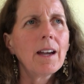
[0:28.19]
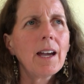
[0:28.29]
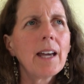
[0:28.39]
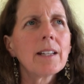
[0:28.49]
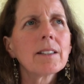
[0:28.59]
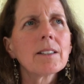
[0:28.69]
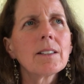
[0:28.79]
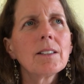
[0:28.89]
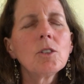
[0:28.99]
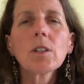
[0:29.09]
And
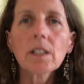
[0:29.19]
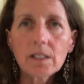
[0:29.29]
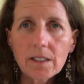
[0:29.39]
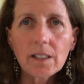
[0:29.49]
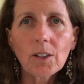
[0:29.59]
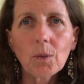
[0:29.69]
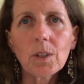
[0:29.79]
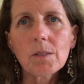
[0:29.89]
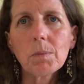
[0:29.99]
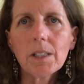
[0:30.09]
you can consider
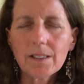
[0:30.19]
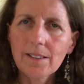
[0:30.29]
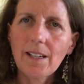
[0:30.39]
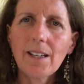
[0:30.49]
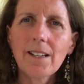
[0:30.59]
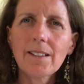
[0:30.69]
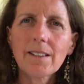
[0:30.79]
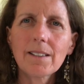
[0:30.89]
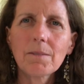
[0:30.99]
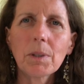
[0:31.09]
what's being said,
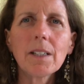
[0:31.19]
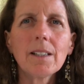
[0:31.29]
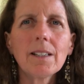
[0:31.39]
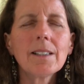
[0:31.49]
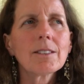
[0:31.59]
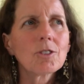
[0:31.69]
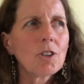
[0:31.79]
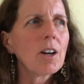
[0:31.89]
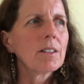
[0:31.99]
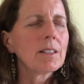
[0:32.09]
but it's
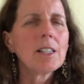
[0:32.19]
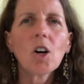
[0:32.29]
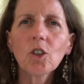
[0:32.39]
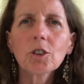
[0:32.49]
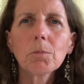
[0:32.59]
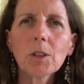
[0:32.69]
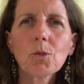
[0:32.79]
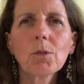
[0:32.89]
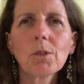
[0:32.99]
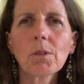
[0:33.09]
not the ultimate
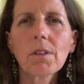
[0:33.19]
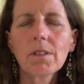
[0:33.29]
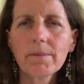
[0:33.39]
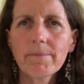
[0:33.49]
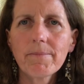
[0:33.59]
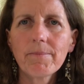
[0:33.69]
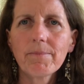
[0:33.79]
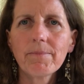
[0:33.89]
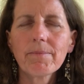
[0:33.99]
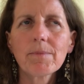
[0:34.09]
truth.
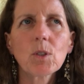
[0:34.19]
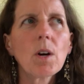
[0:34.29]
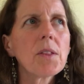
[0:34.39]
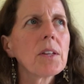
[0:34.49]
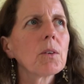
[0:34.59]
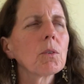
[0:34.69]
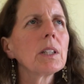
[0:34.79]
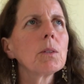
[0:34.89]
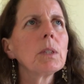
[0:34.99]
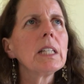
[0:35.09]
So I think
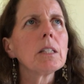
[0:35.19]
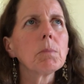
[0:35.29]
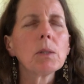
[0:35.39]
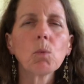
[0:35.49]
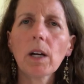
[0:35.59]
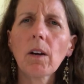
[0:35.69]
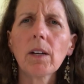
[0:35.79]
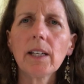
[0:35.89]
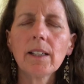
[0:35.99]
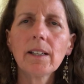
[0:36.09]
really we need to be
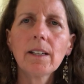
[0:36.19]
wary.